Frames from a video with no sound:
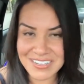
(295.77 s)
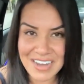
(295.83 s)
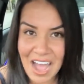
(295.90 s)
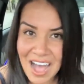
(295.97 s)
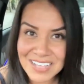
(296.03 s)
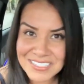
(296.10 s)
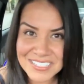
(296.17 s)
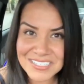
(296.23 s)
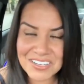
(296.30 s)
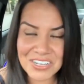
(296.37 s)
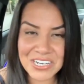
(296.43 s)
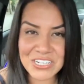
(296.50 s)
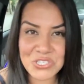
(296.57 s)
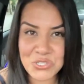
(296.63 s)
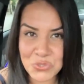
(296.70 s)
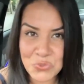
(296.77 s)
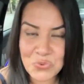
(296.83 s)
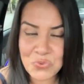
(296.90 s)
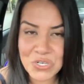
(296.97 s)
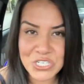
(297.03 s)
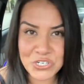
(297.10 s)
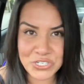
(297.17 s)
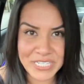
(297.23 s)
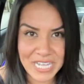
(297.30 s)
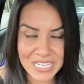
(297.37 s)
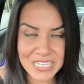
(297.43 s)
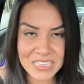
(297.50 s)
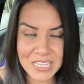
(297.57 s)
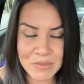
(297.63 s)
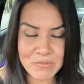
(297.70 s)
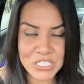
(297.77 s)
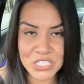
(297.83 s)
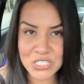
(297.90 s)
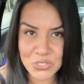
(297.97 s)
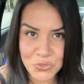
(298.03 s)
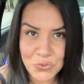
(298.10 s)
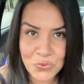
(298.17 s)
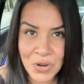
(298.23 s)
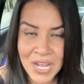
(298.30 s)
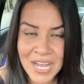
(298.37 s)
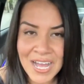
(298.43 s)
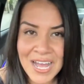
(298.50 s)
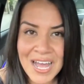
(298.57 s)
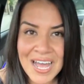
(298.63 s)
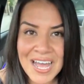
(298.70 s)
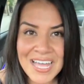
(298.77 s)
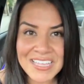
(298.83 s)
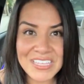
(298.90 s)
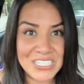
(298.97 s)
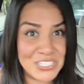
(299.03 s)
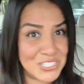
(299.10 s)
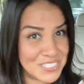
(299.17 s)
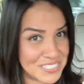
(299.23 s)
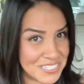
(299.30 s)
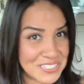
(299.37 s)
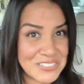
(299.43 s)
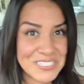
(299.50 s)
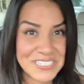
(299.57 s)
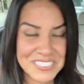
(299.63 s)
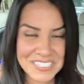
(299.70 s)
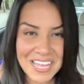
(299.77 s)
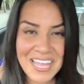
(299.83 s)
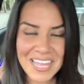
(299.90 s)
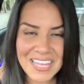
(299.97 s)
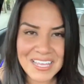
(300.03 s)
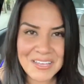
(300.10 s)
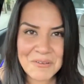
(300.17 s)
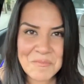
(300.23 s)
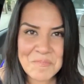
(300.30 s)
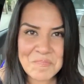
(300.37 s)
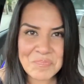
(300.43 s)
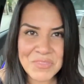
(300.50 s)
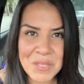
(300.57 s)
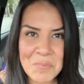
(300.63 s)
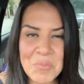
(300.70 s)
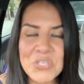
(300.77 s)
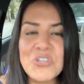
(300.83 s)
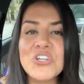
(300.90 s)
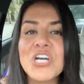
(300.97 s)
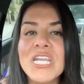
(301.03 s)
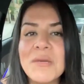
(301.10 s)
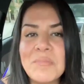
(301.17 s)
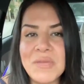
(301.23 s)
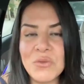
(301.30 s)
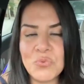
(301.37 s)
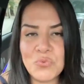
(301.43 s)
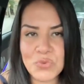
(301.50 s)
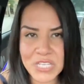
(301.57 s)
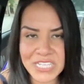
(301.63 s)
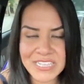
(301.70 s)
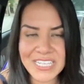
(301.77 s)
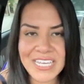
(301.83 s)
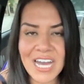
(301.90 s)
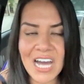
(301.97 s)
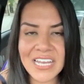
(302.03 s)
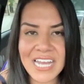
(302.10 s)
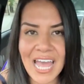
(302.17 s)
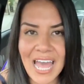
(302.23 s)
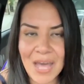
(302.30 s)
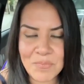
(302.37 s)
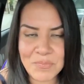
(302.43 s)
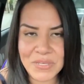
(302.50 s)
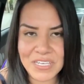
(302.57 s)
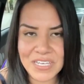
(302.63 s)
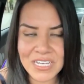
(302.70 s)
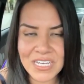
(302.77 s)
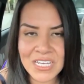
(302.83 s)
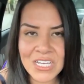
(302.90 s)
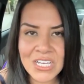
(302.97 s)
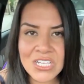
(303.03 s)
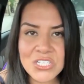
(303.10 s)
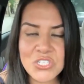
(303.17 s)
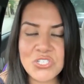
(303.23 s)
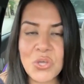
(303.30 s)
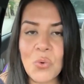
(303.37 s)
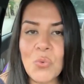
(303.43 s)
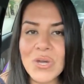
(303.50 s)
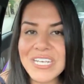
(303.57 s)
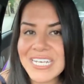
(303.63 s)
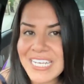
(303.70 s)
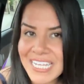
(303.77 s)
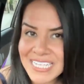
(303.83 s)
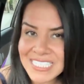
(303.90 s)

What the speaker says: not going to do what you're telling them to do. They'll still stay, but you're going to be really unhappy. So what